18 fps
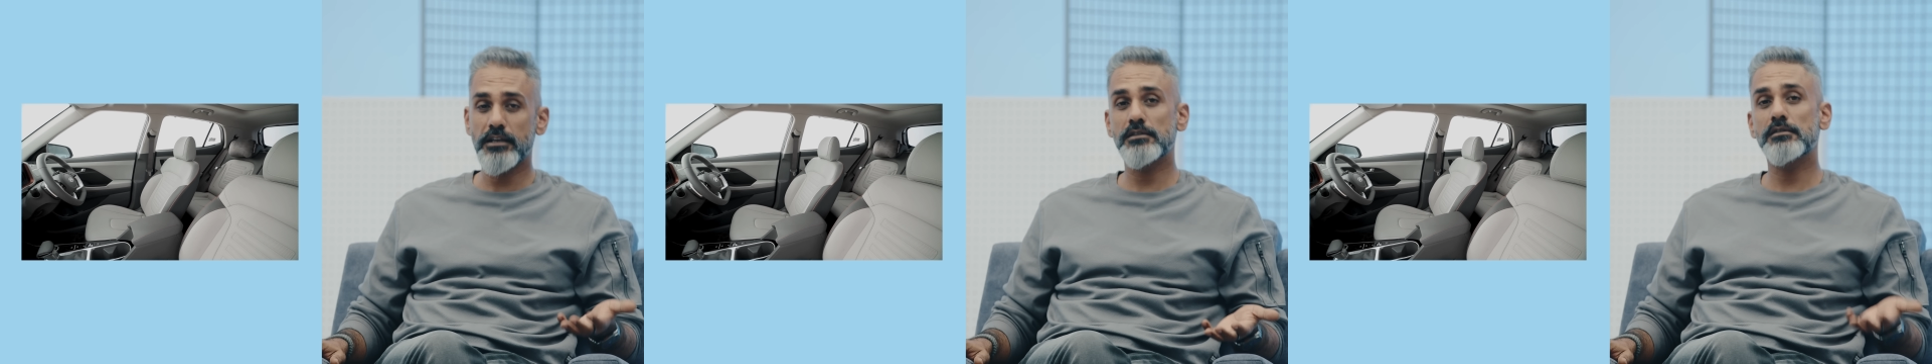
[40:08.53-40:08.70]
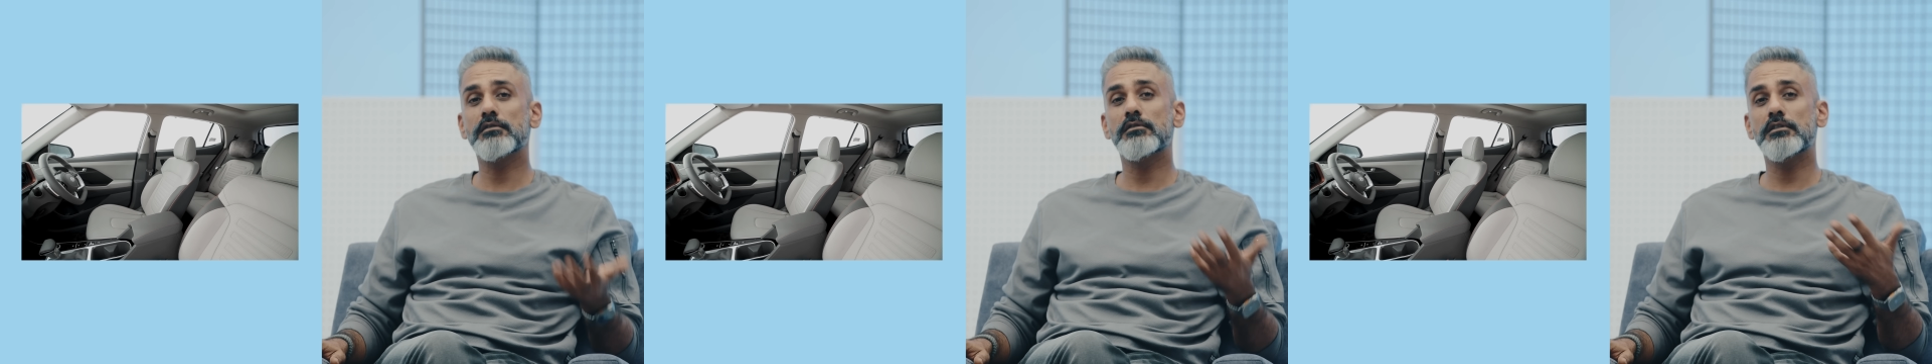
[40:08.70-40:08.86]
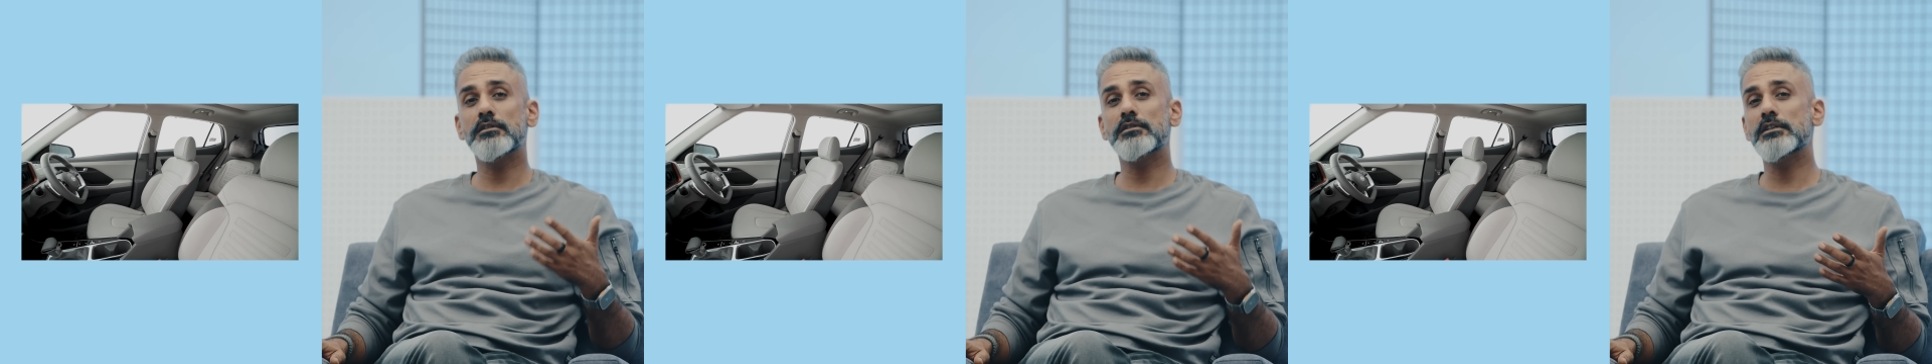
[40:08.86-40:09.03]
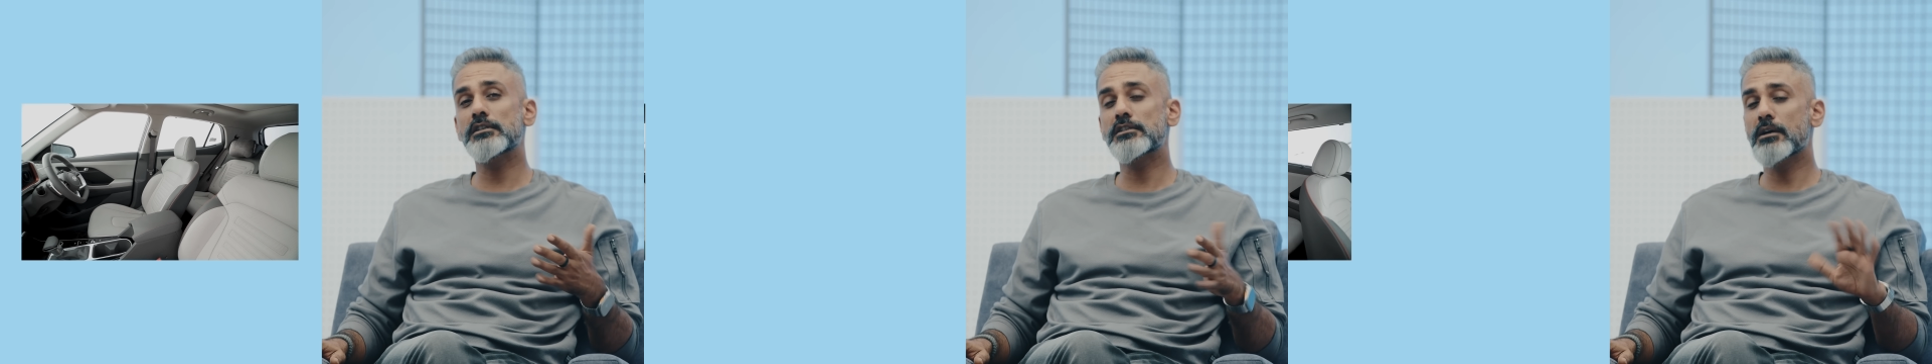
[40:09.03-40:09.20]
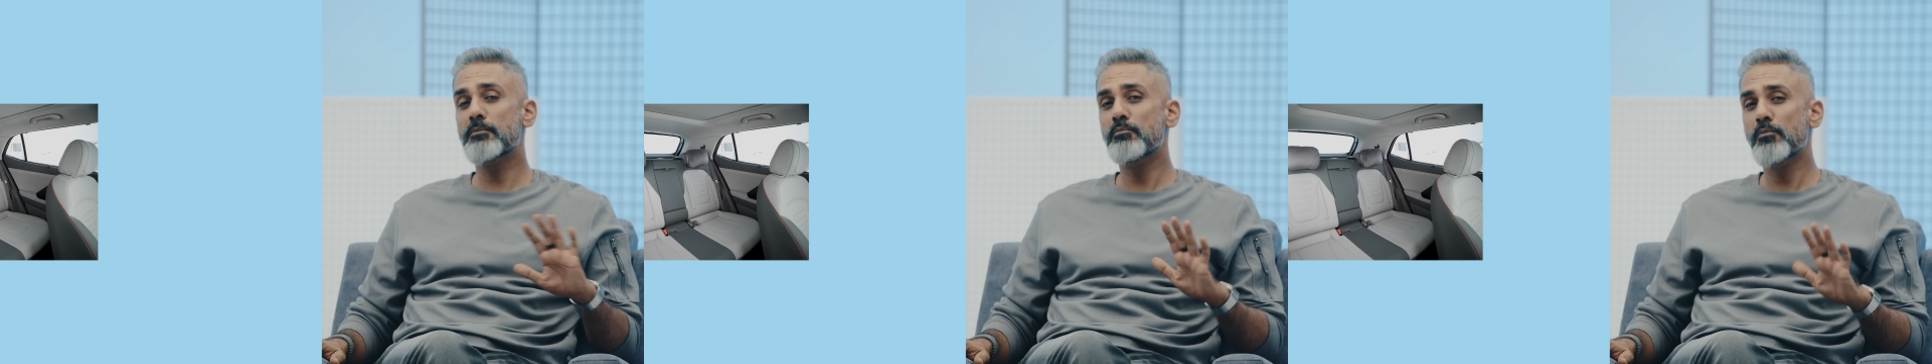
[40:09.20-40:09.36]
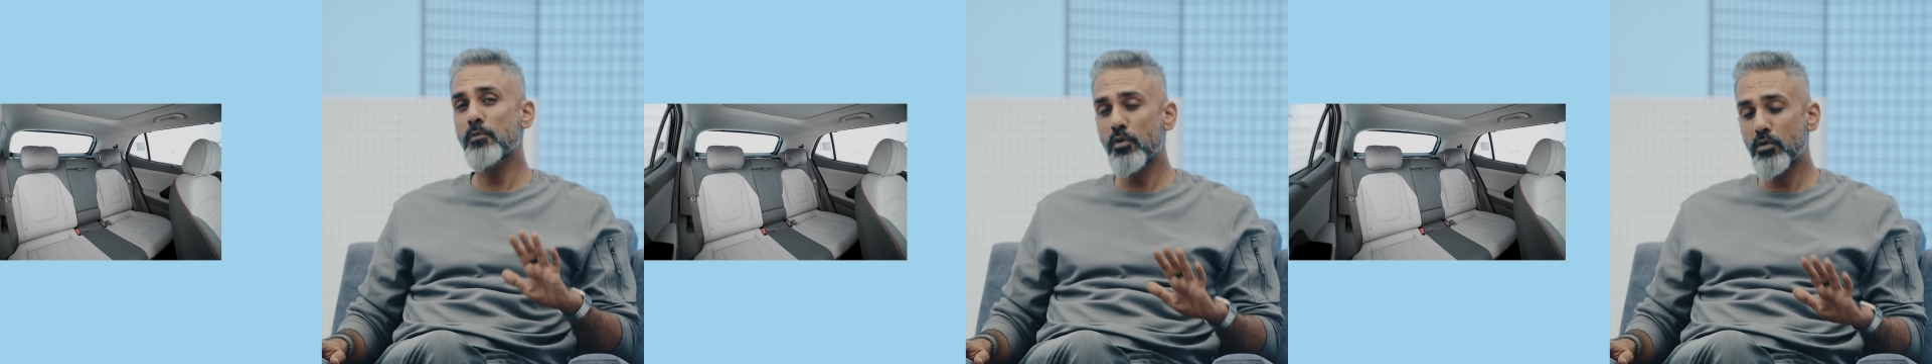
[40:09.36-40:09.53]
The rear seats are
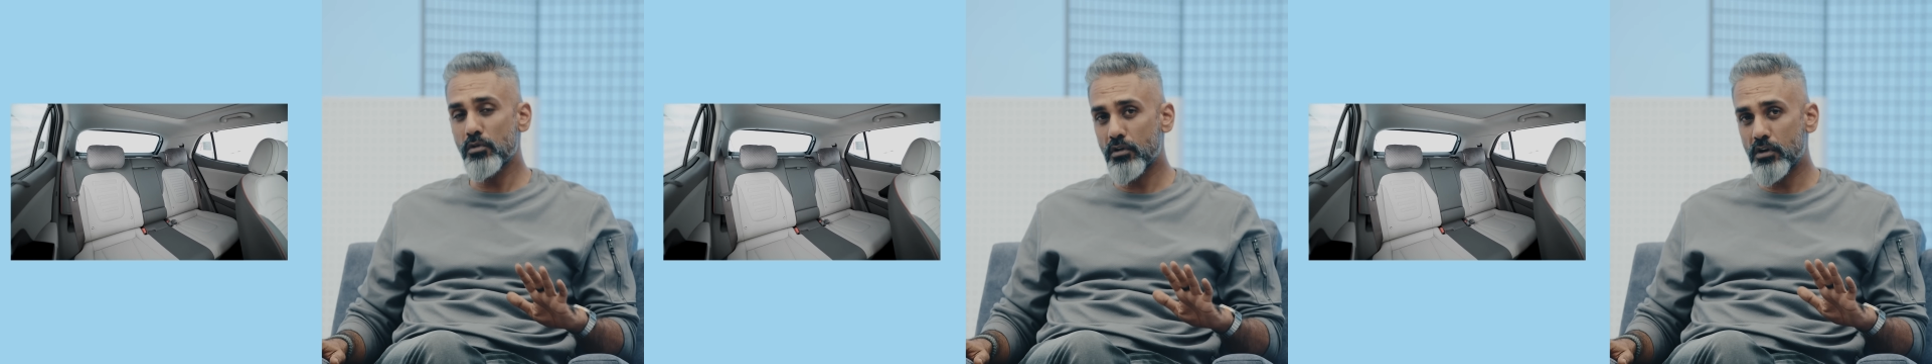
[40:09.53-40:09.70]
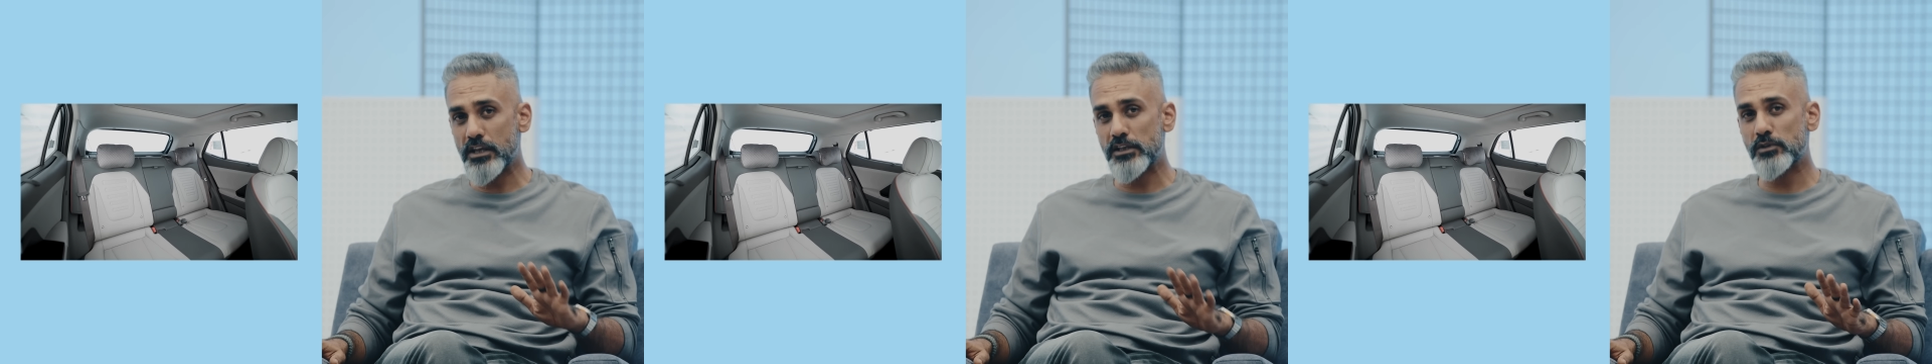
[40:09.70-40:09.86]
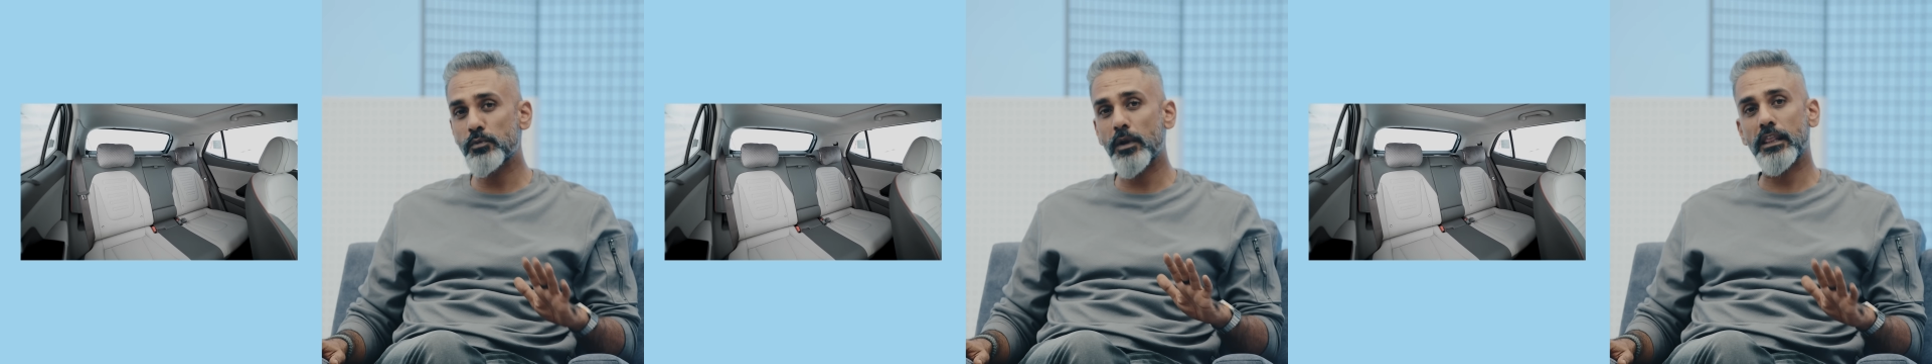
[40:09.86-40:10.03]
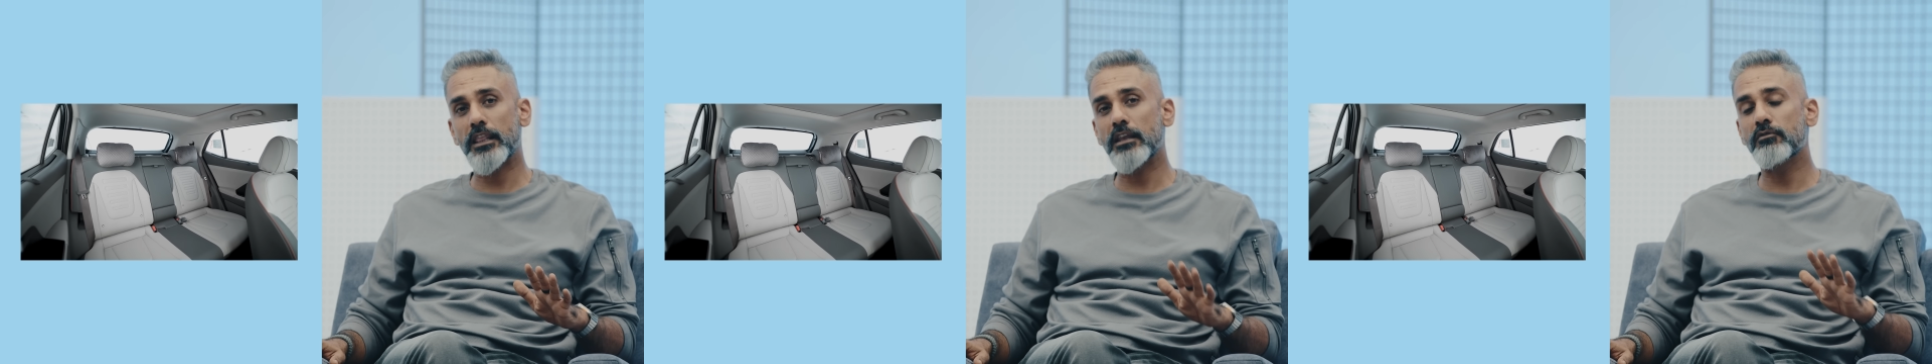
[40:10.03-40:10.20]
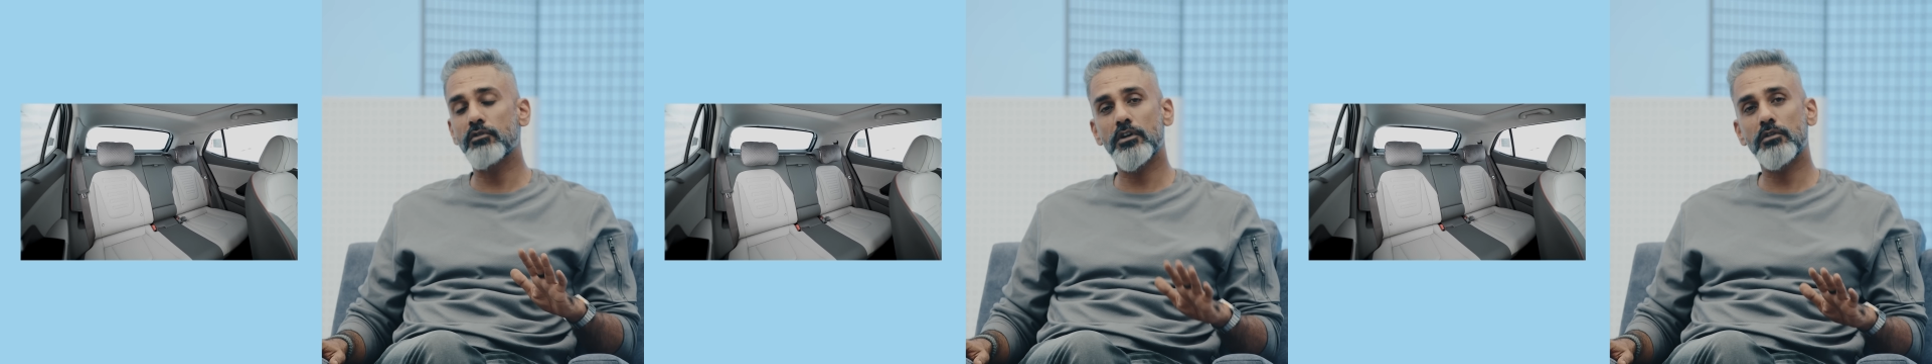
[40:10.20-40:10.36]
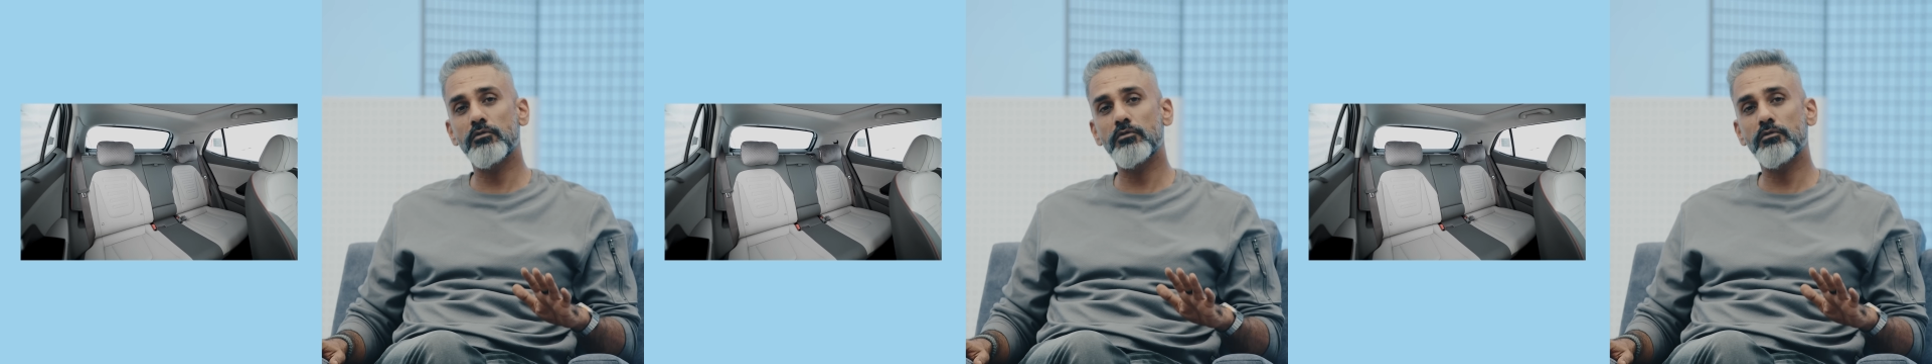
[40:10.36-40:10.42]
more or less where they were,